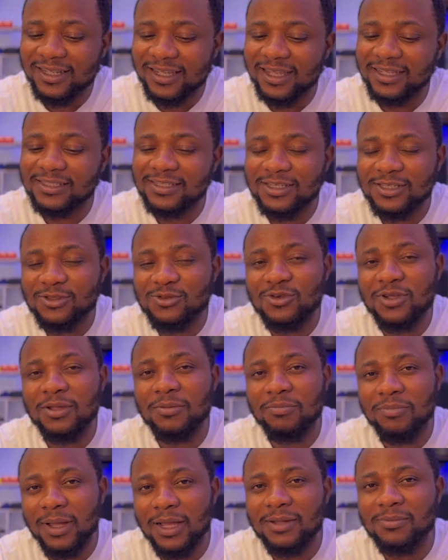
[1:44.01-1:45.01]
getting into
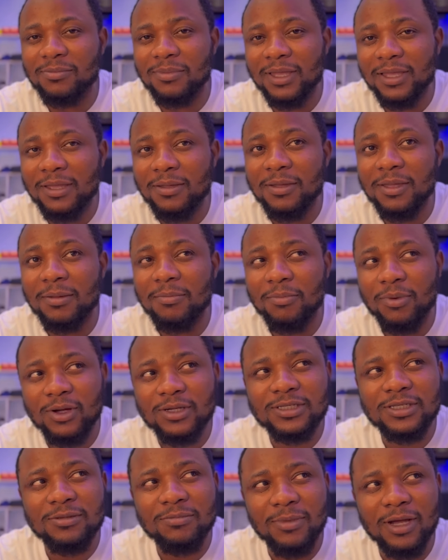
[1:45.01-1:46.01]
a, back, a, a
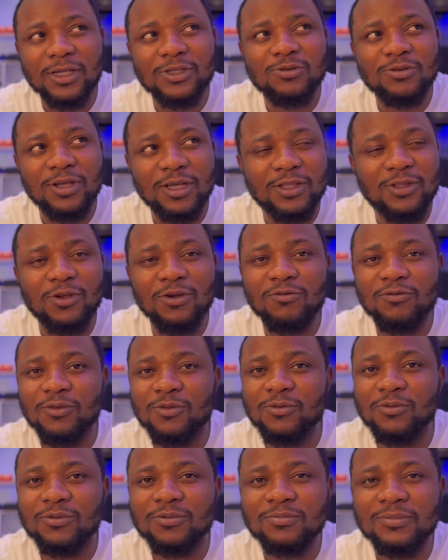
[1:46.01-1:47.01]
boxing match with any of
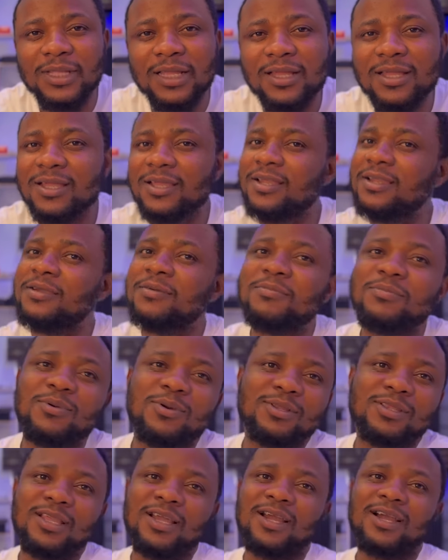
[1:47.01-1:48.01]
you.
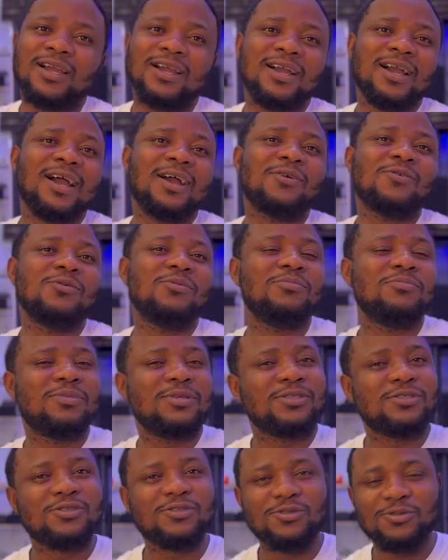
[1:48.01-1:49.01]
Brother, I go
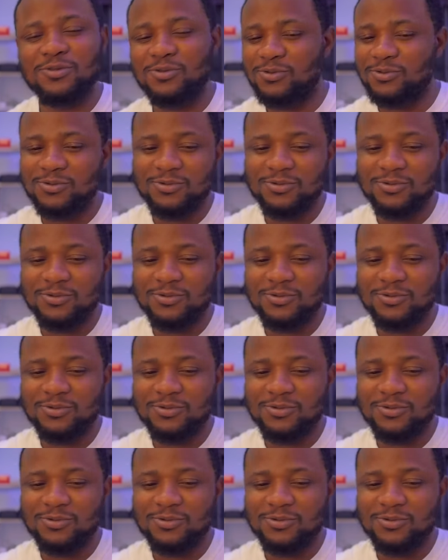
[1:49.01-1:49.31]
beat you.